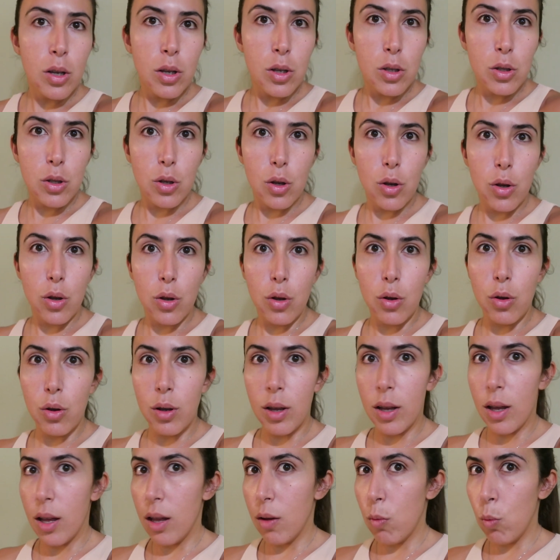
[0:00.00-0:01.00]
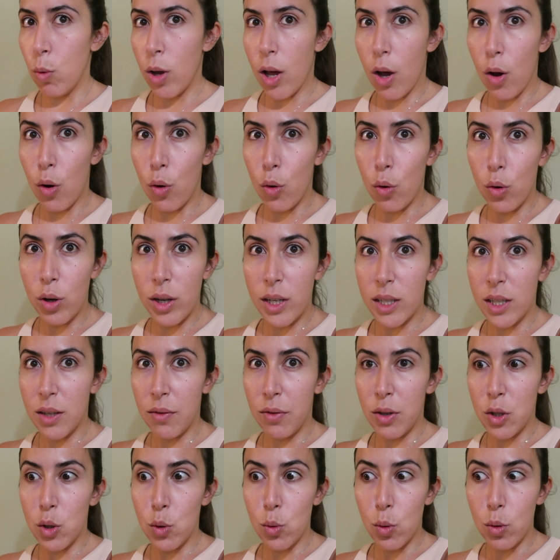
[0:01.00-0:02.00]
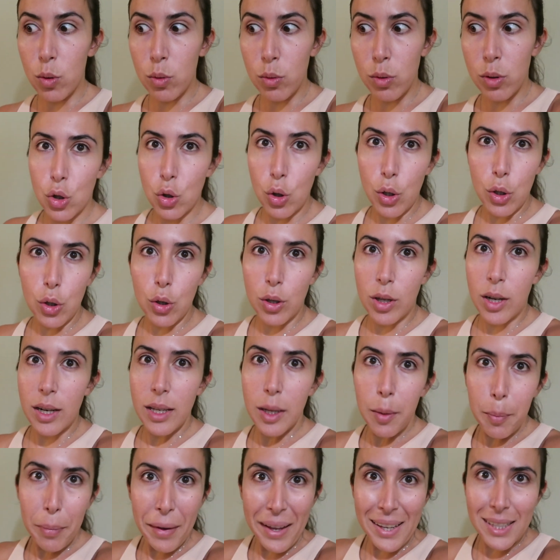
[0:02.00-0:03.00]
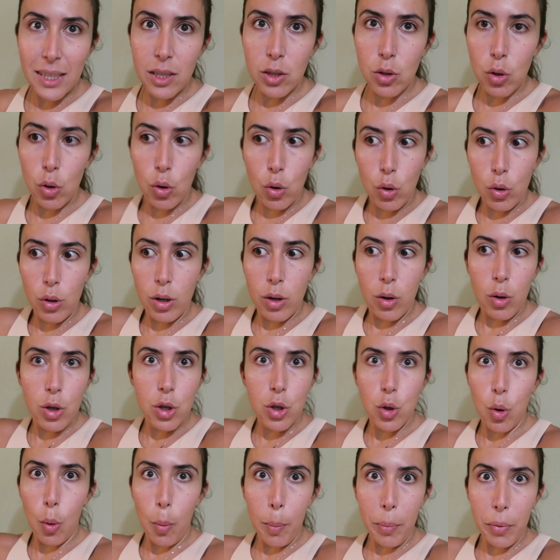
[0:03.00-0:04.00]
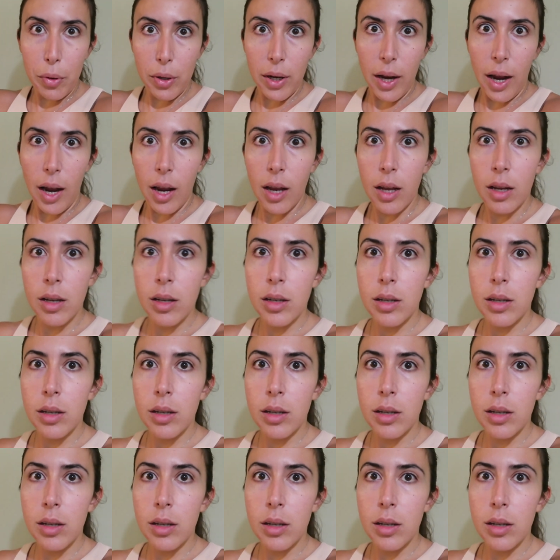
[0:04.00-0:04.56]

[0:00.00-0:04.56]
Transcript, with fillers: So we are all individuals. So it totally depends on your body.